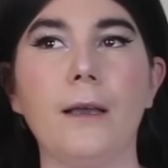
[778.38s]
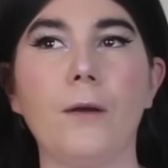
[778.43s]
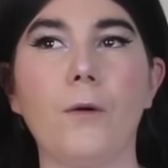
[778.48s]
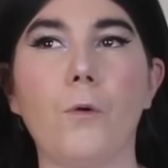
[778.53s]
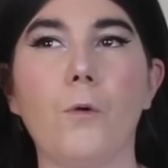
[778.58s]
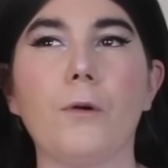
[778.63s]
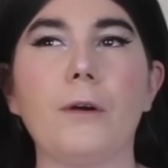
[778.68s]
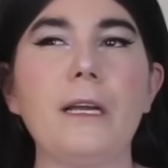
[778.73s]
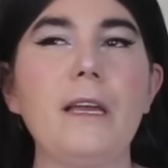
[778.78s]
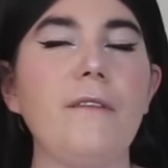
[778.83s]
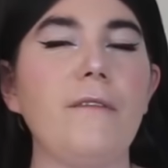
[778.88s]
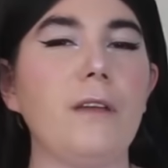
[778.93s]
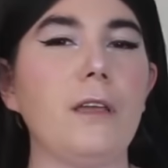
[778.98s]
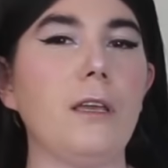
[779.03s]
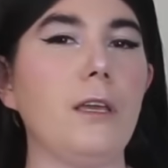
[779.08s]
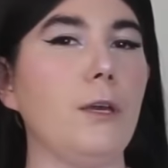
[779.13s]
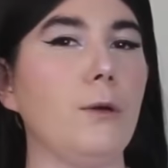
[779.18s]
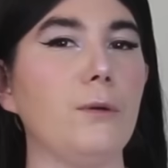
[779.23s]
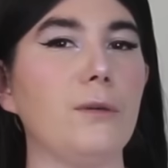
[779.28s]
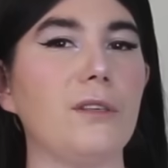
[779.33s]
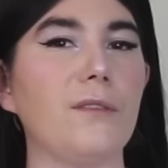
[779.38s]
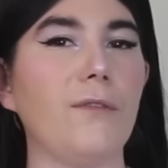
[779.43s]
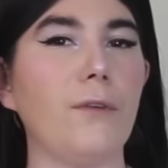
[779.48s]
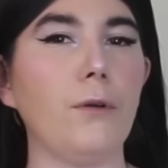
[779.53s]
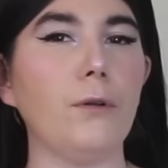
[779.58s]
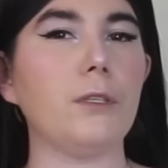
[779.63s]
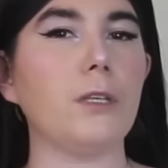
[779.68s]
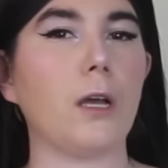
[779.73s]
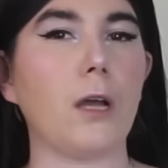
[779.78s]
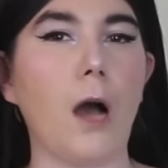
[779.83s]
or even
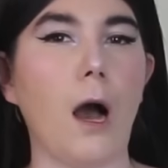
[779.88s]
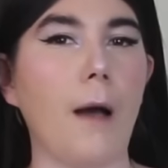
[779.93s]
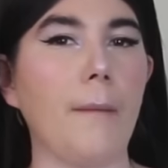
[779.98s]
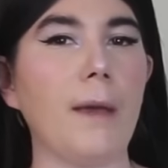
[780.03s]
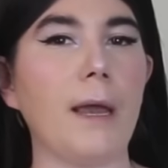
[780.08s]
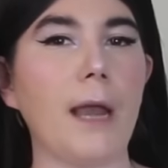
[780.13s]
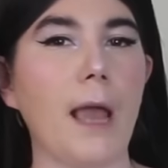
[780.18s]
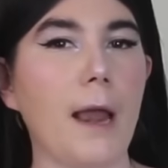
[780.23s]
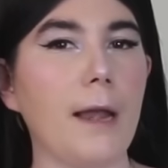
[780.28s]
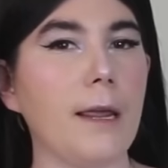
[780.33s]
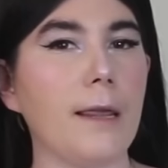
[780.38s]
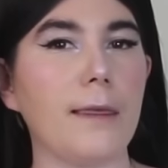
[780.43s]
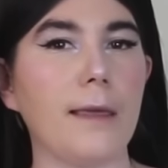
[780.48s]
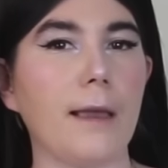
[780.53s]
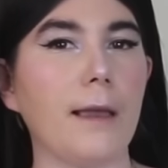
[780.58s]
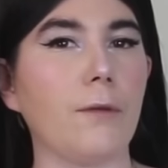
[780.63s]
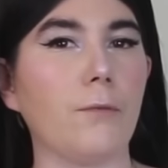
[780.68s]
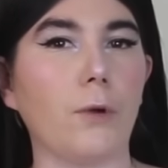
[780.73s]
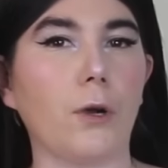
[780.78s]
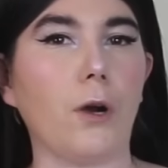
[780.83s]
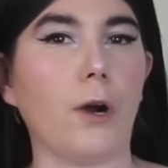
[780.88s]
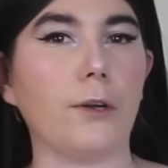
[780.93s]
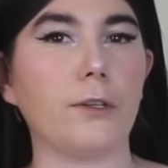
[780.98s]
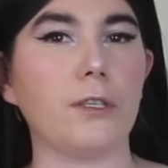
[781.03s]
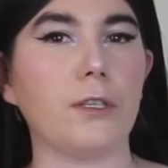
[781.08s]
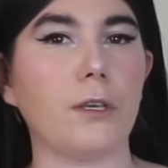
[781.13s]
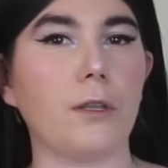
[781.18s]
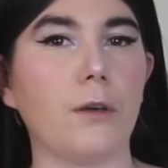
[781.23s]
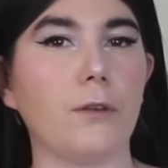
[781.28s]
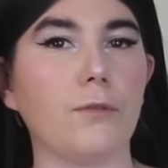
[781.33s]
useful to comment anything in
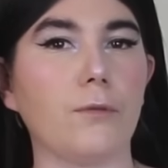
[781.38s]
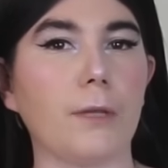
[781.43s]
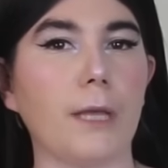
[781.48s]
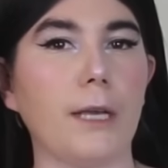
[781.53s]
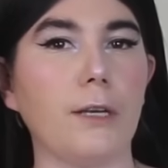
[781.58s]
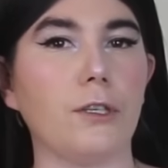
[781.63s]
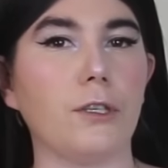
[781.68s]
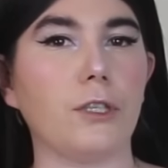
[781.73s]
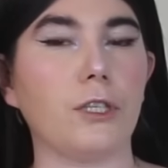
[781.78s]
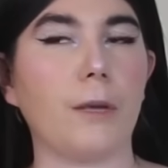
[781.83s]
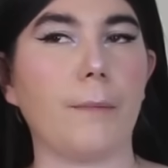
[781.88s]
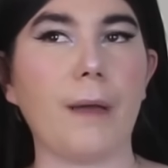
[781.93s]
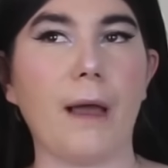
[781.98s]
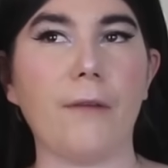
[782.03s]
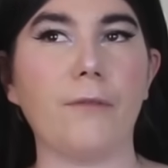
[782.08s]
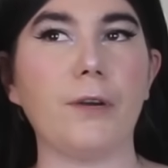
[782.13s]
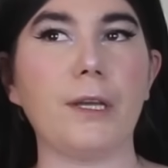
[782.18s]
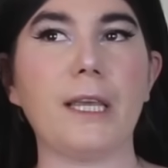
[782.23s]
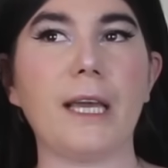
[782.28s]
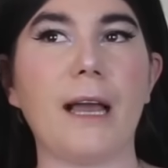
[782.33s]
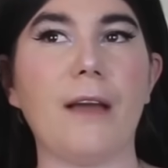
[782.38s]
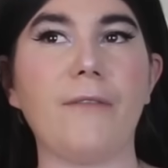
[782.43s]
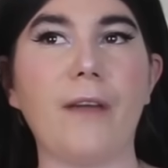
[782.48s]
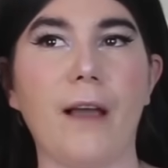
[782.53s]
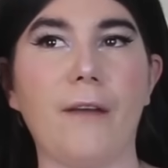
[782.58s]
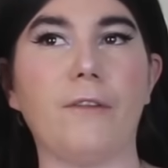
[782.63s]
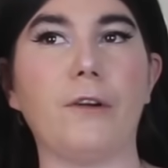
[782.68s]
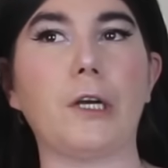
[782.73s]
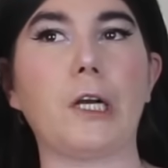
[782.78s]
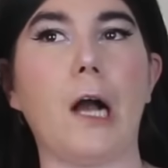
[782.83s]
regards to those relationships. Everything I've
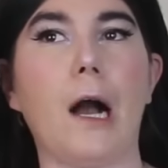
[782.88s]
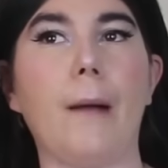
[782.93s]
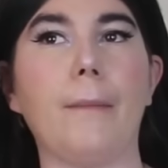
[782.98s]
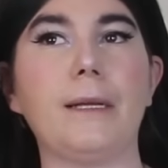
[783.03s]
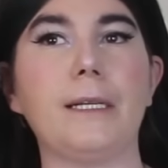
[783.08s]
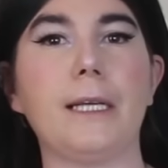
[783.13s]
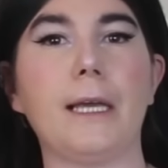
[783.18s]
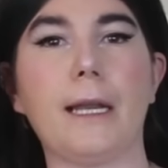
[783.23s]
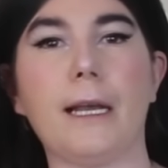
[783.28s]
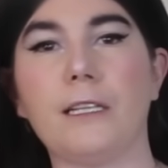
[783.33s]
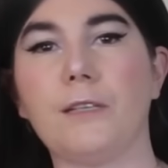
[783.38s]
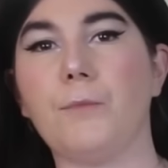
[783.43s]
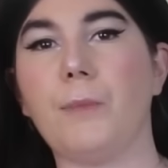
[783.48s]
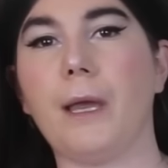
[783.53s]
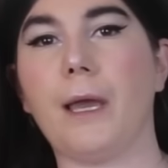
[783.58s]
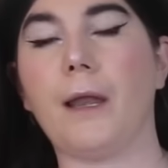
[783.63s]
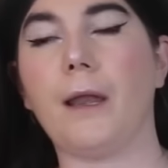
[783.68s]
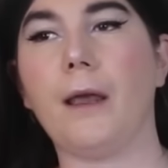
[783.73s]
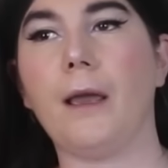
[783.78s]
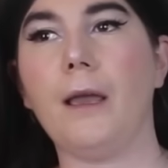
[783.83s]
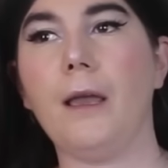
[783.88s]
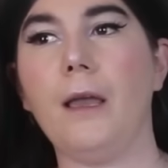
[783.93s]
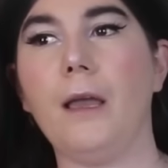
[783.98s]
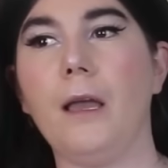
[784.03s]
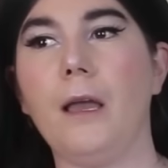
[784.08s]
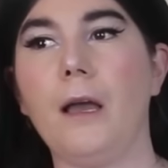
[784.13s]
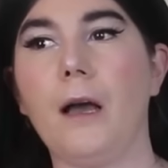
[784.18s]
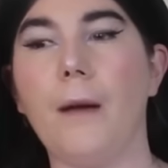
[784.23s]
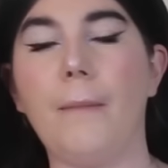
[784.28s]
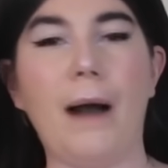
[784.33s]
ever commented has been
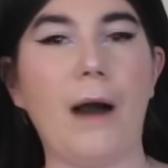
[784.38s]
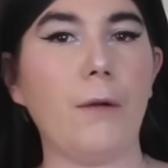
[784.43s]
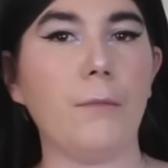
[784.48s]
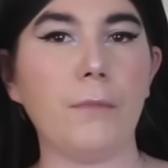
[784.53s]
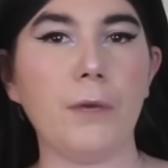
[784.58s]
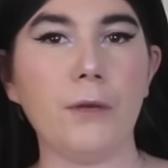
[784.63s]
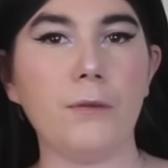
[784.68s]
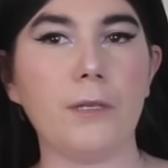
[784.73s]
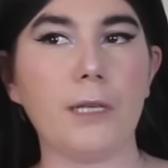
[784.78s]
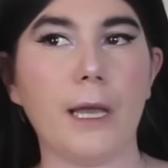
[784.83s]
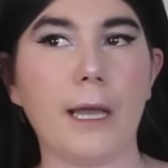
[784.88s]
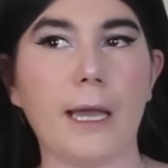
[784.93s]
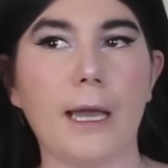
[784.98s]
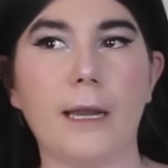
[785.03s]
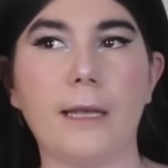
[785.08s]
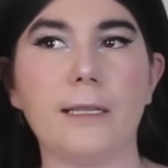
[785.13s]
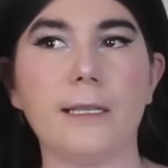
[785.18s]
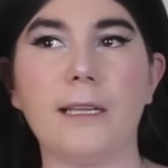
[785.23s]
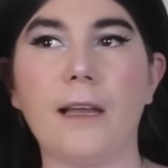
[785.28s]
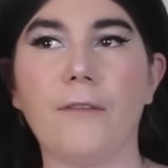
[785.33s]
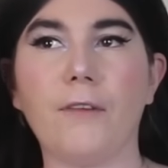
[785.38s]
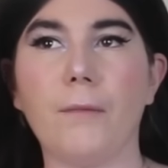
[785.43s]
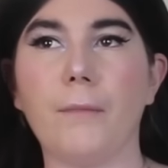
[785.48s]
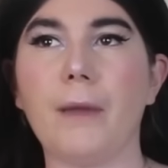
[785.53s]
about music, and it's never